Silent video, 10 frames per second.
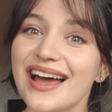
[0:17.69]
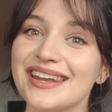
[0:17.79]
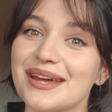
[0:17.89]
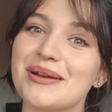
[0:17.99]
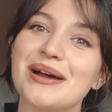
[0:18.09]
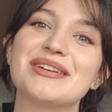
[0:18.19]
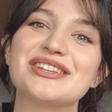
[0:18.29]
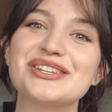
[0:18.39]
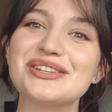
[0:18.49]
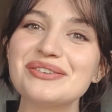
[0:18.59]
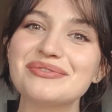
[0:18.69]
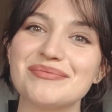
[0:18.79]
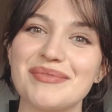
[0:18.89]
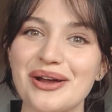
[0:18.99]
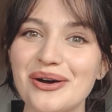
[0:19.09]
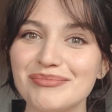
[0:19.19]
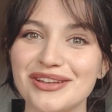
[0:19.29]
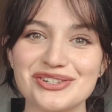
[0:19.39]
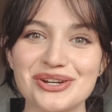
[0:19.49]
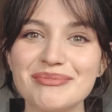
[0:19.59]
and I'm coming to you from my home
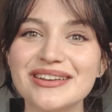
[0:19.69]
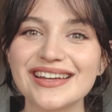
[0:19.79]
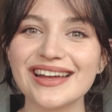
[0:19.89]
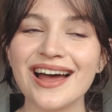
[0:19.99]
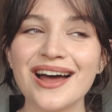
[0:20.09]
in Germany,